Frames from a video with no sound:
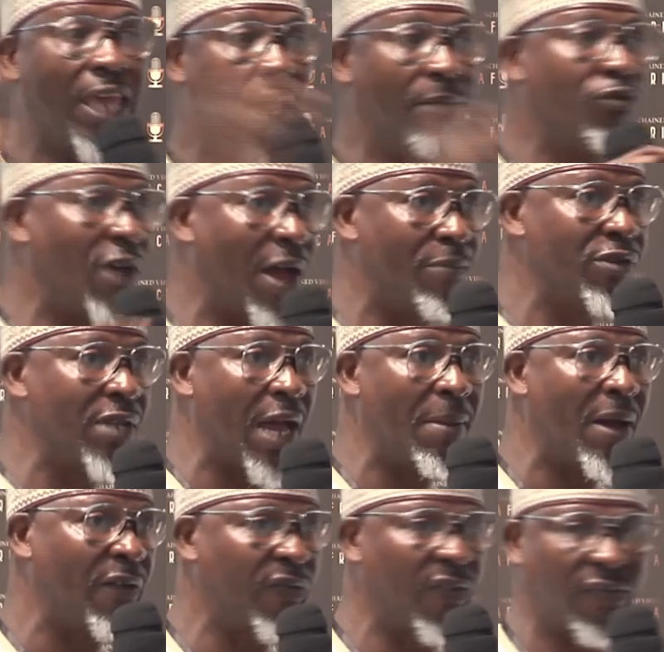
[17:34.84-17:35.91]
came to
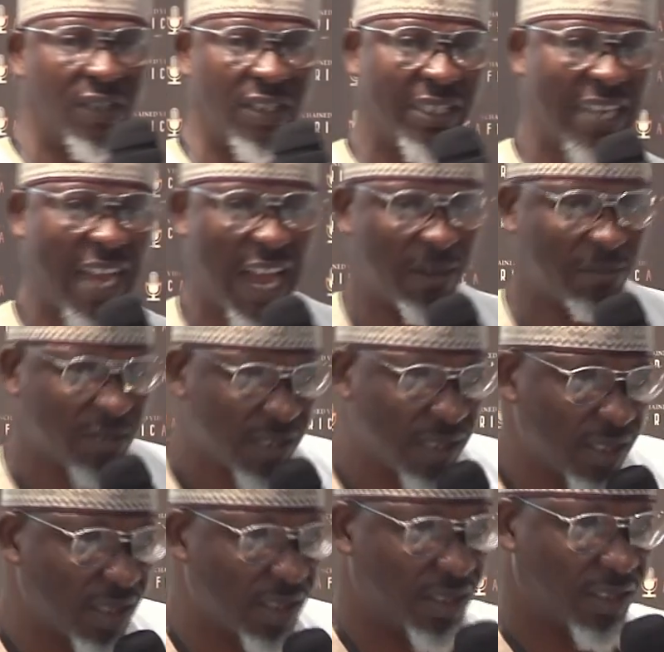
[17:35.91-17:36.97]
Abuja about 15
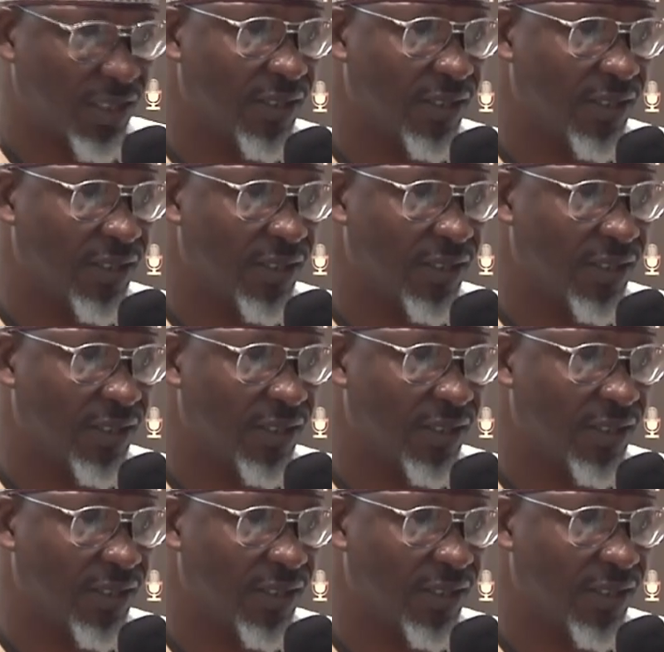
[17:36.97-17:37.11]
times.